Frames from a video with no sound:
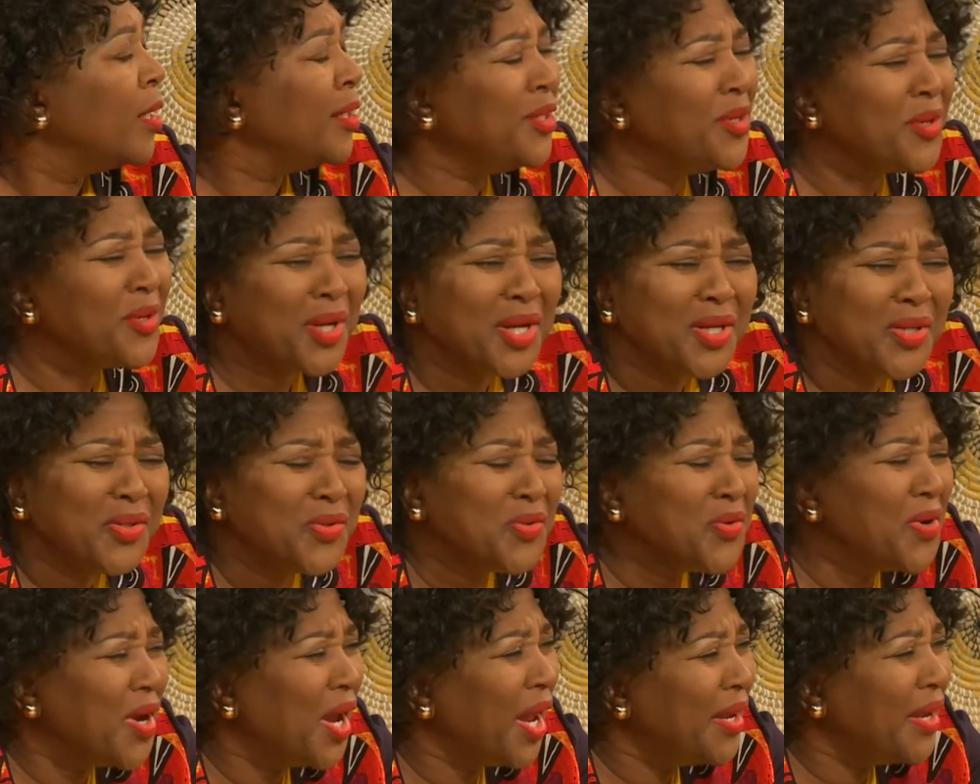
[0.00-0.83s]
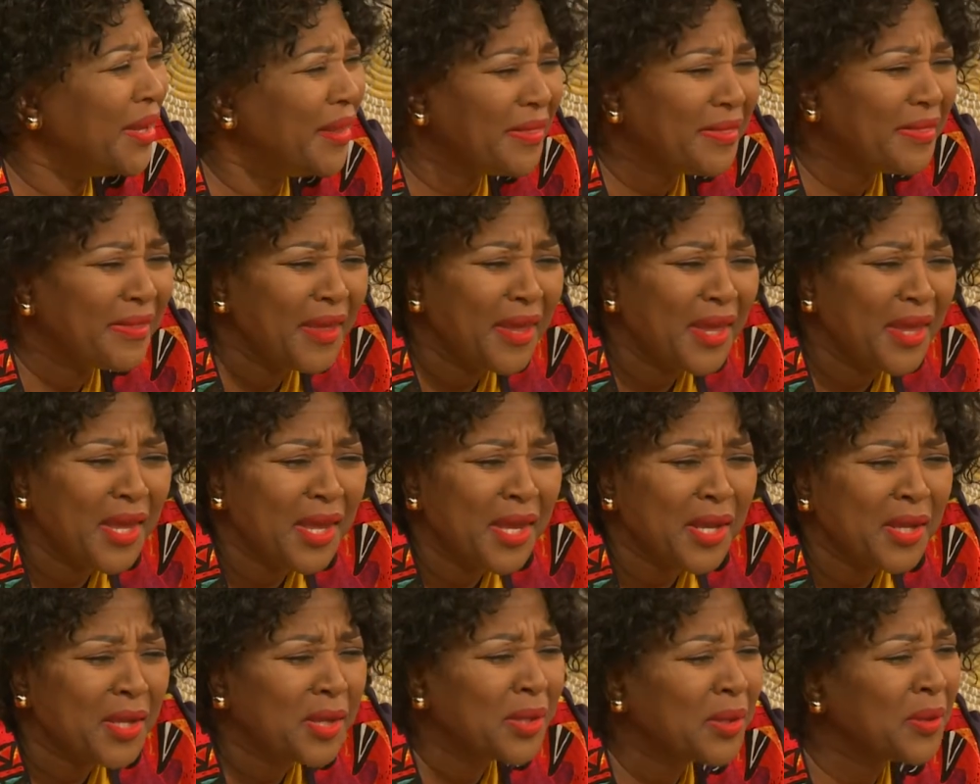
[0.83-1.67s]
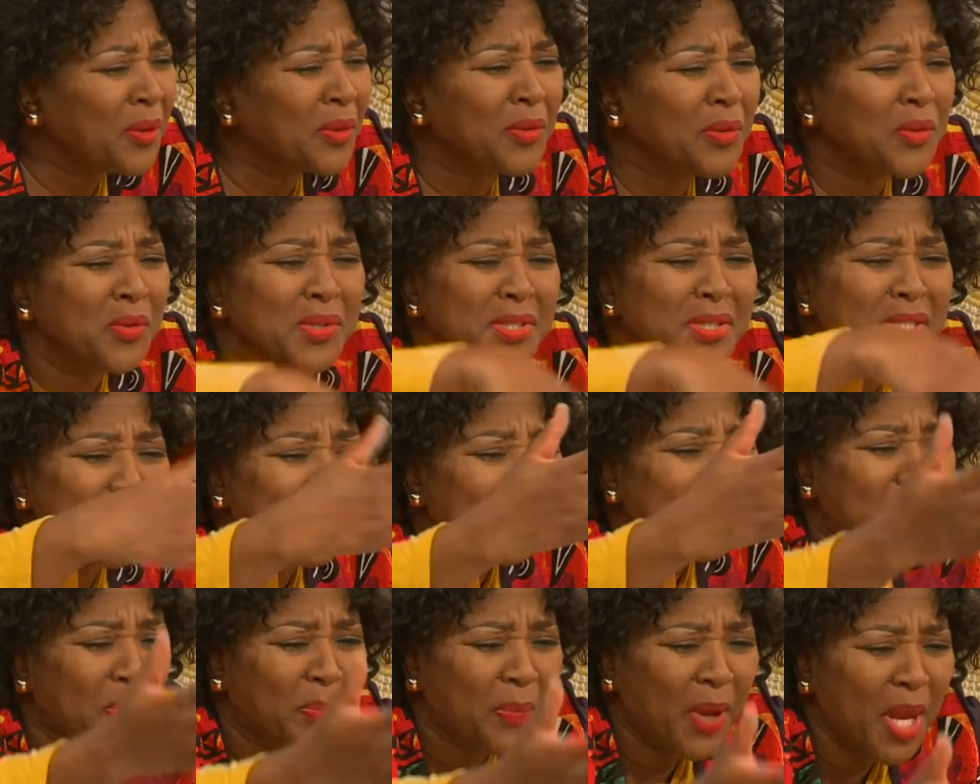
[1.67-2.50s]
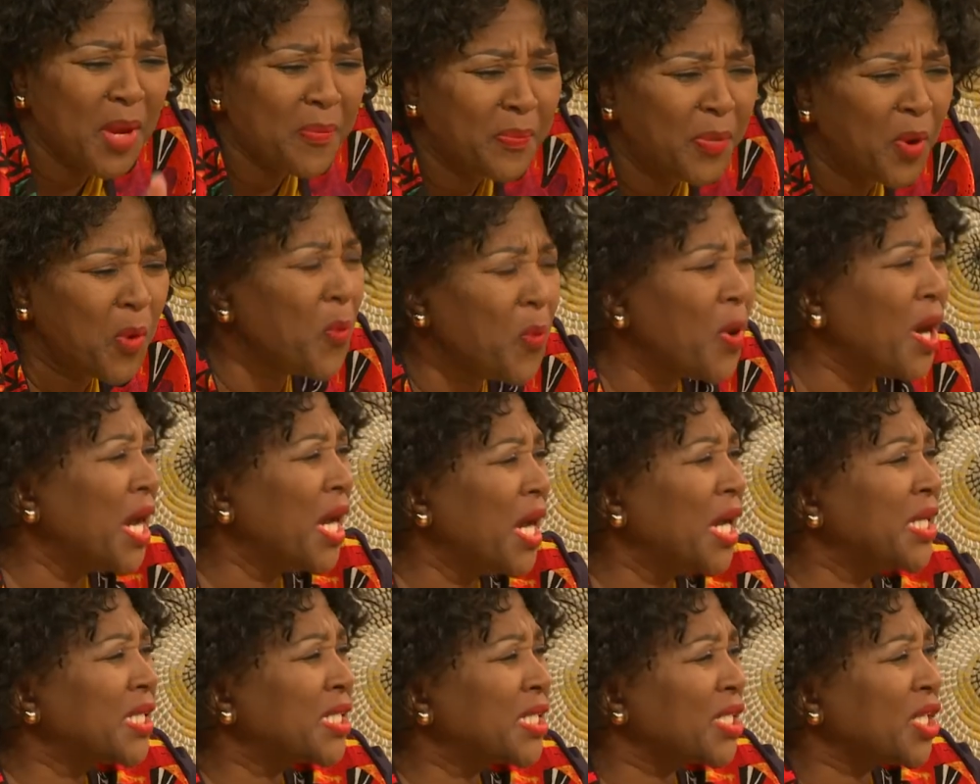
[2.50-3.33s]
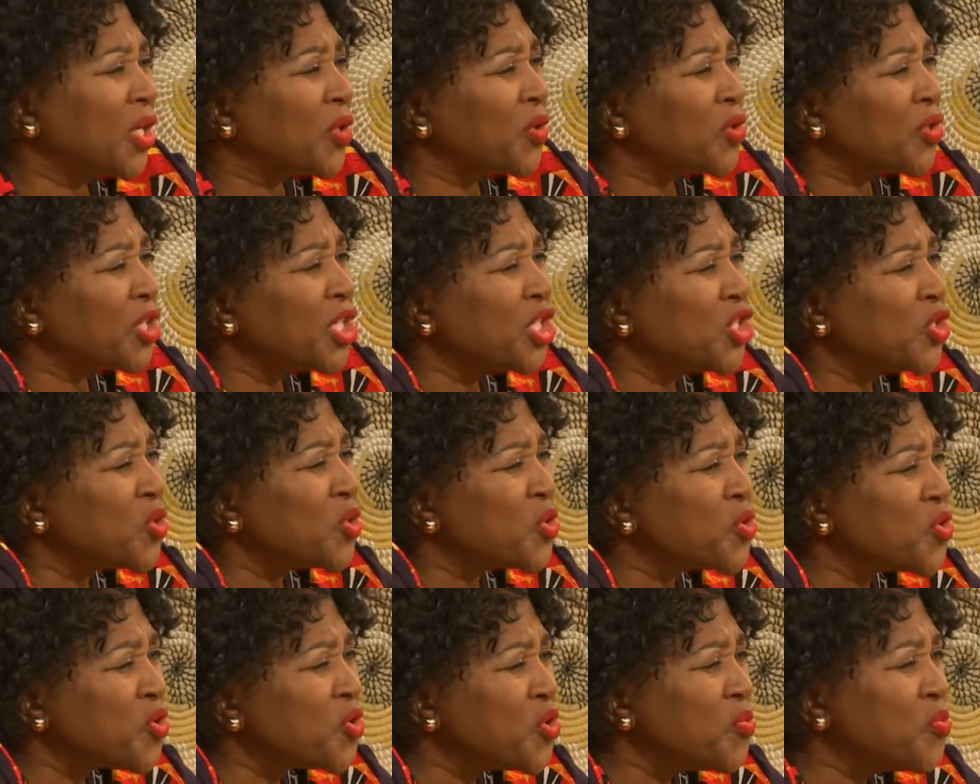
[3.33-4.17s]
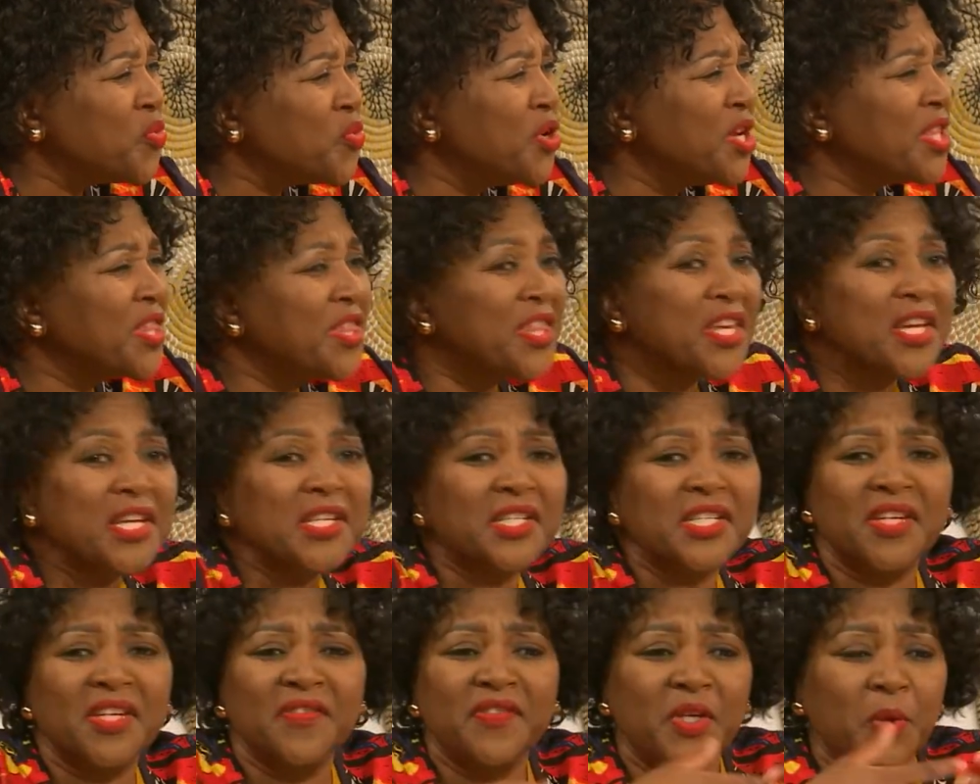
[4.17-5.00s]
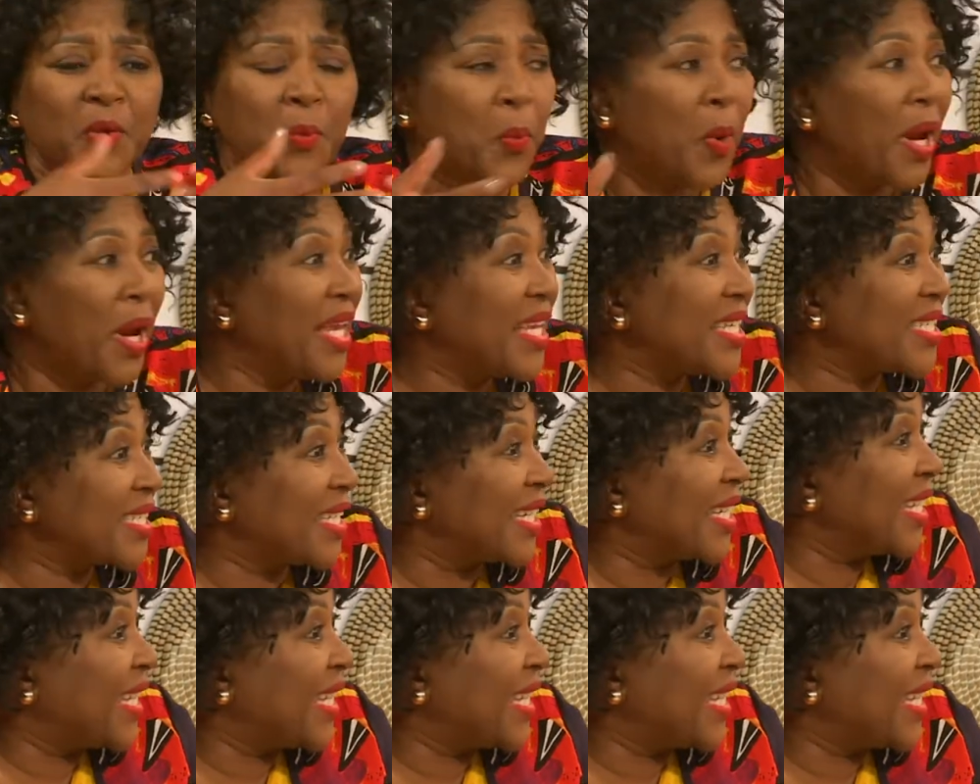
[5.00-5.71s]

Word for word: You can do anything. Use it as a paperweight, decorate your room with it, give it away as a